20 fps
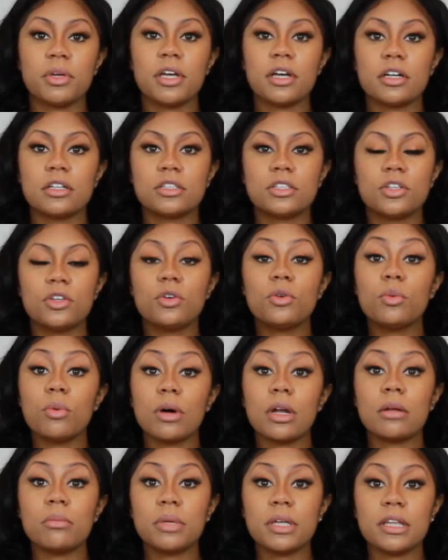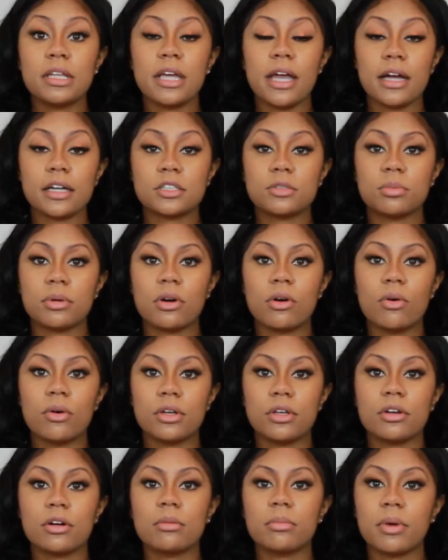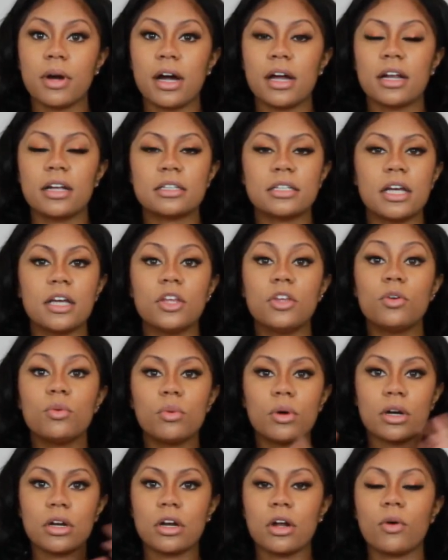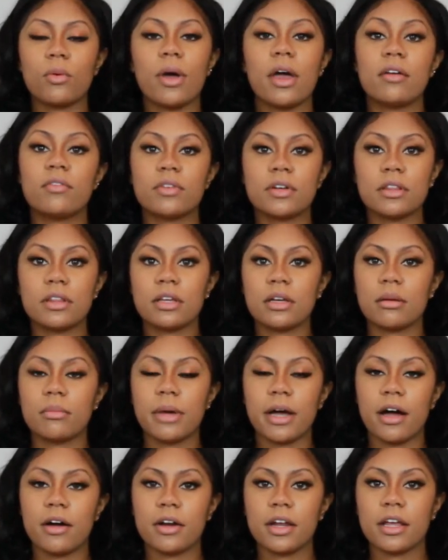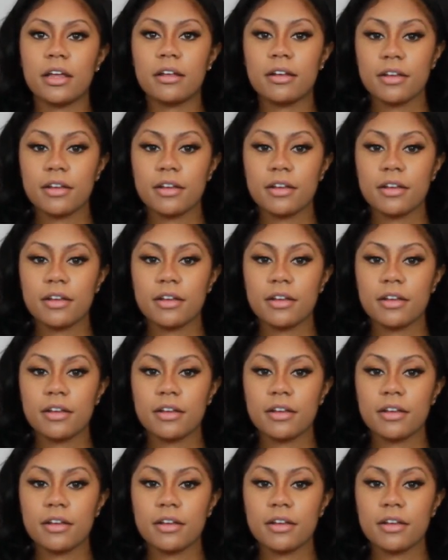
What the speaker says: because you want to be the expert on your product and you want to know everything about it.